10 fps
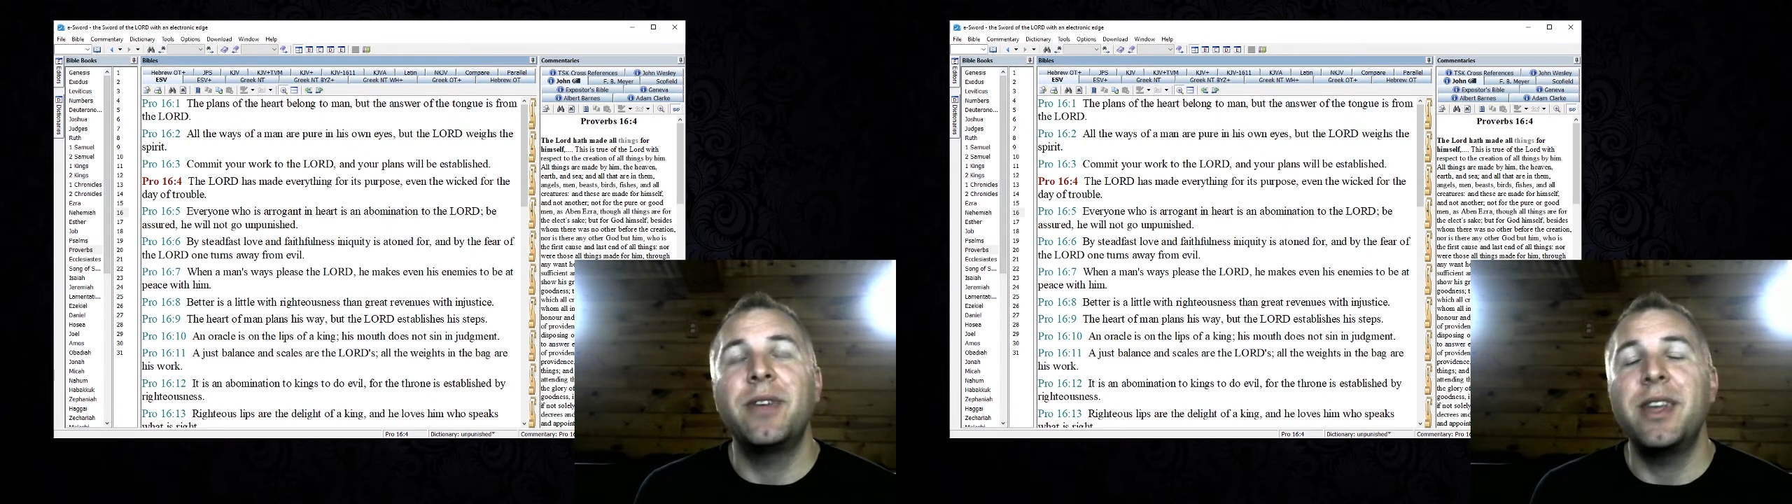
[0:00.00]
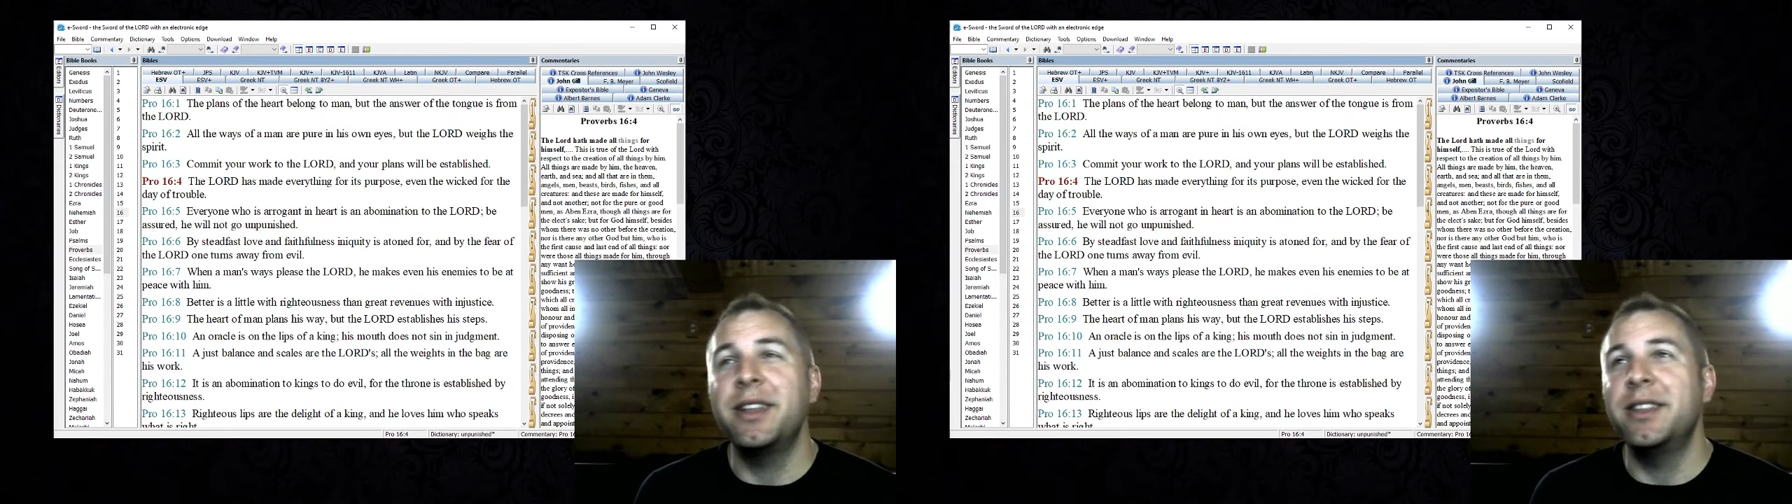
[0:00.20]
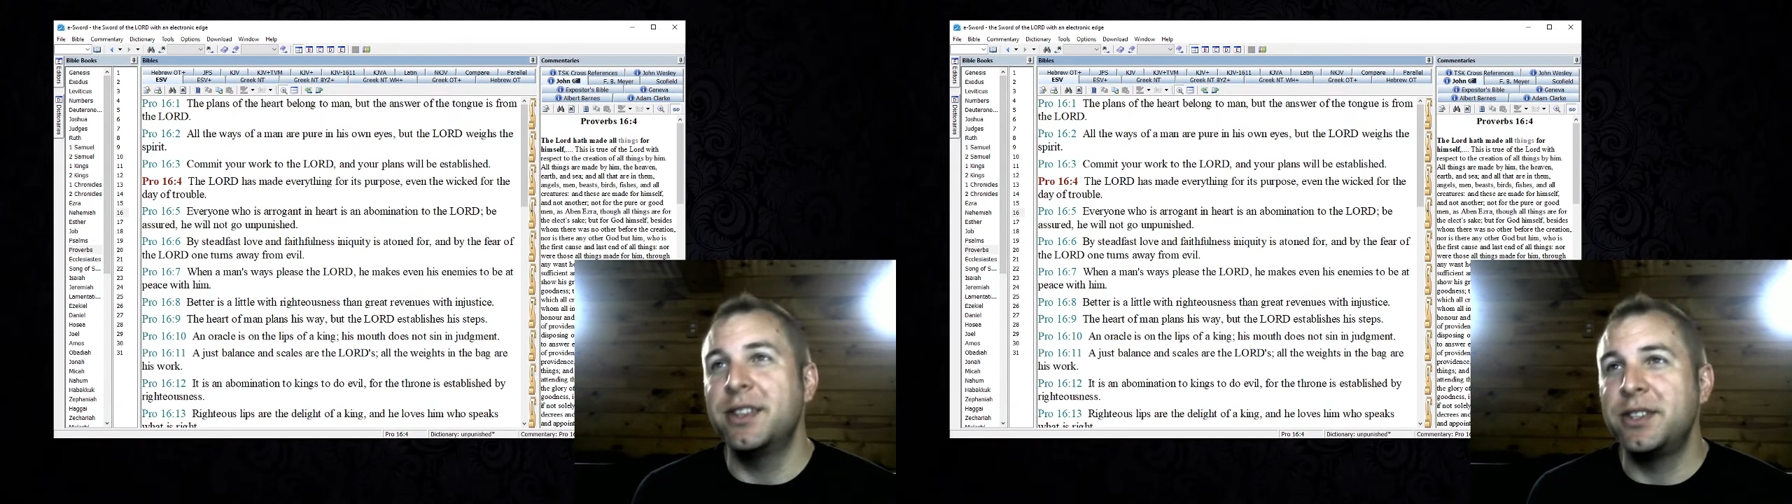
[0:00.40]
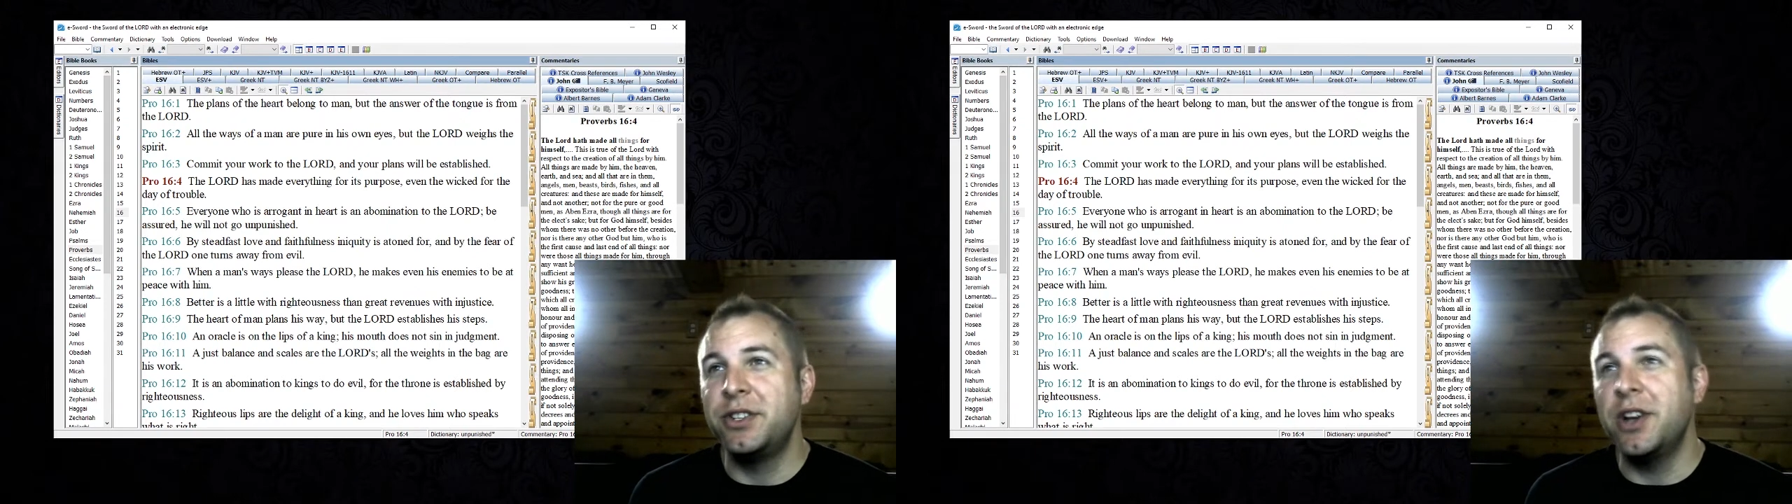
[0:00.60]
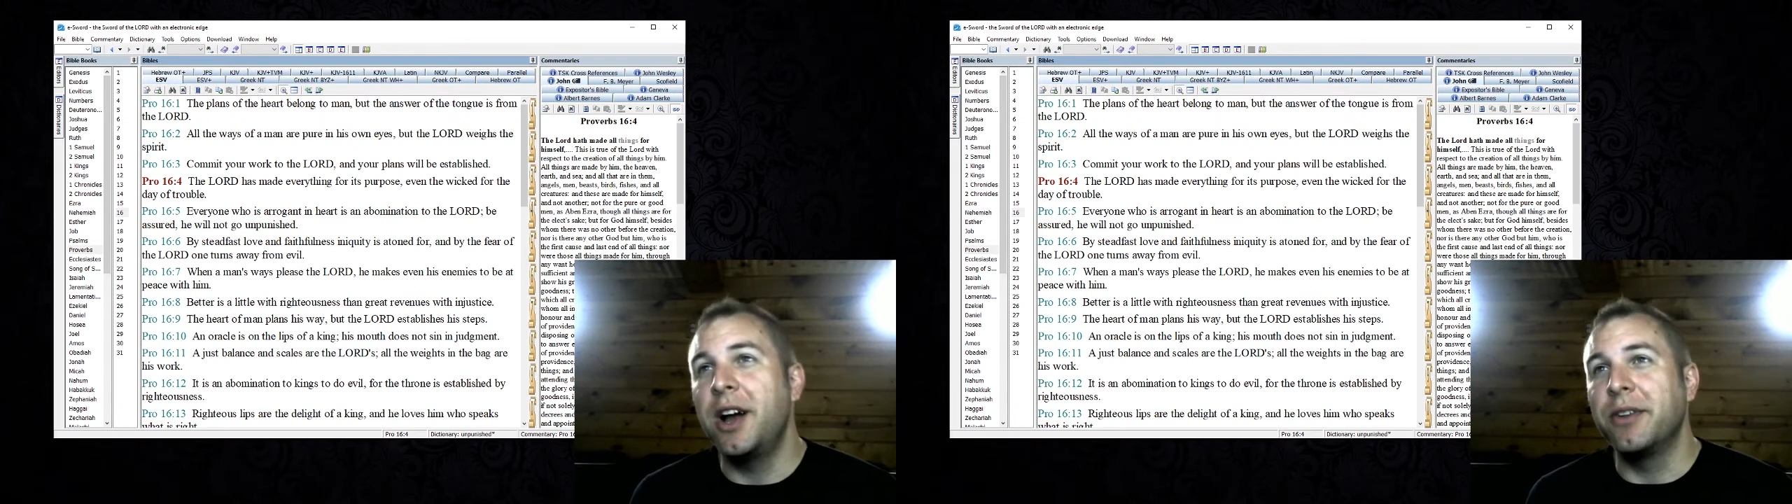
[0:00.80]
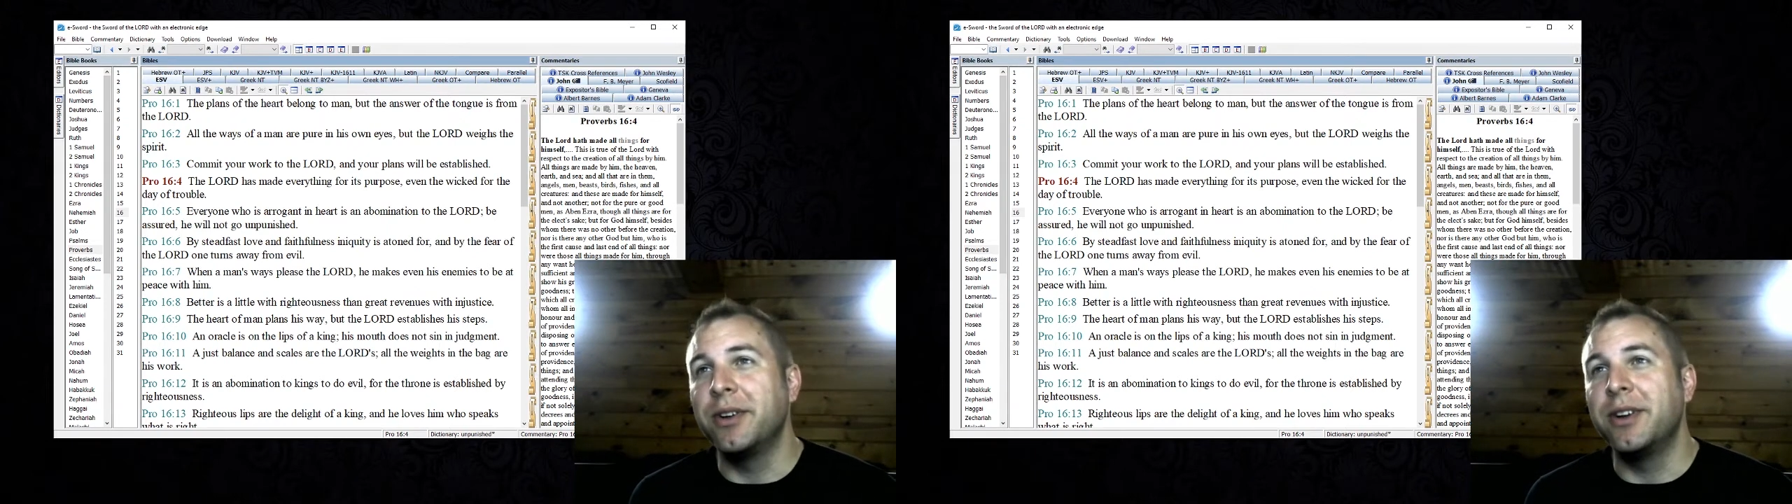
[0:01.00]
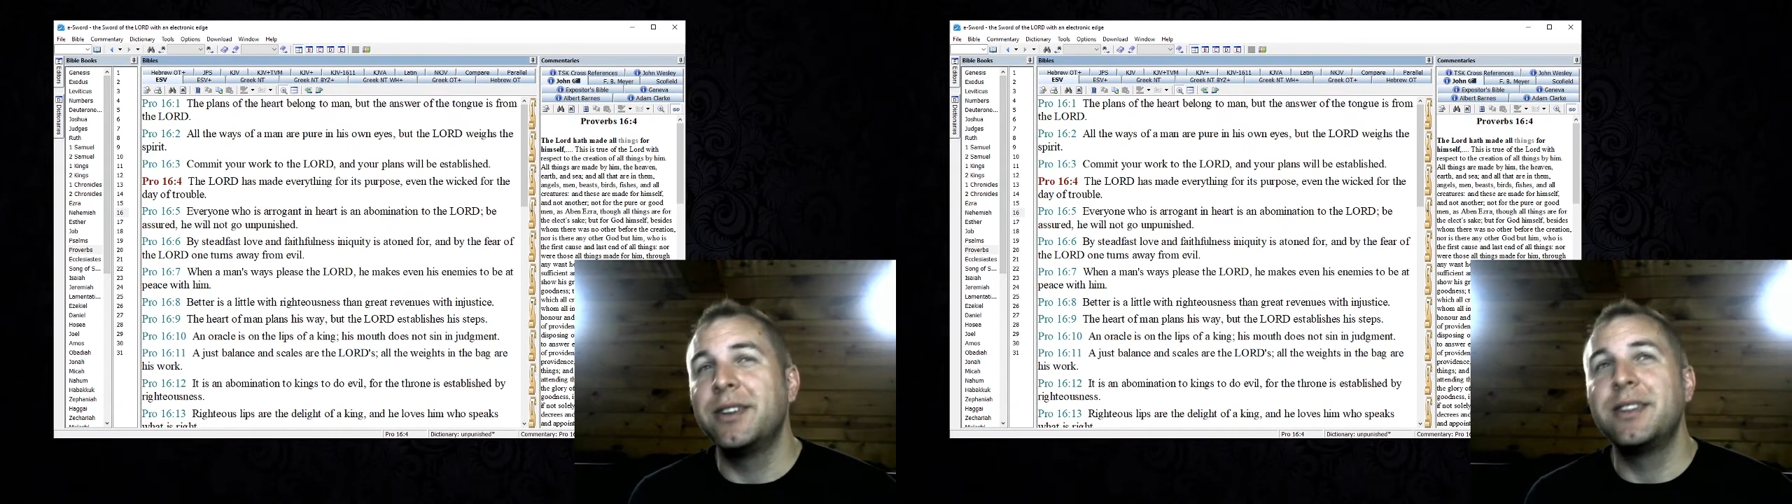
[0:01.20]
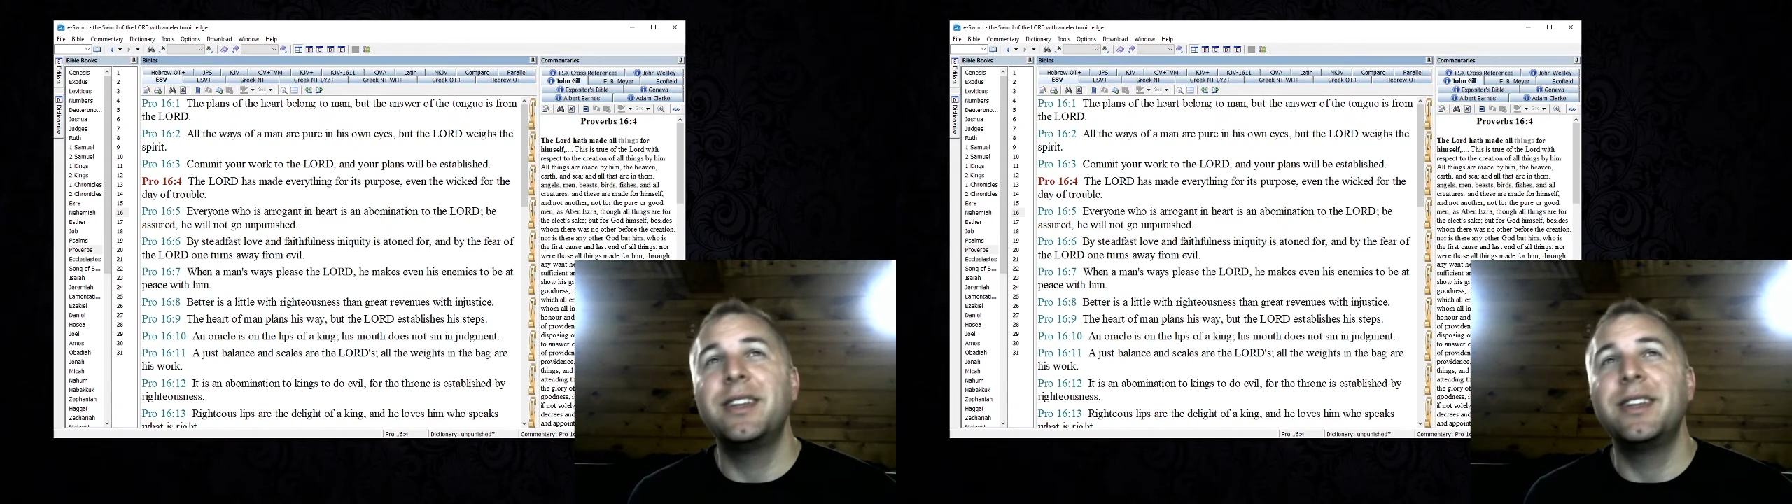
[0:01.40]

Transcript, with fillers: in this genre,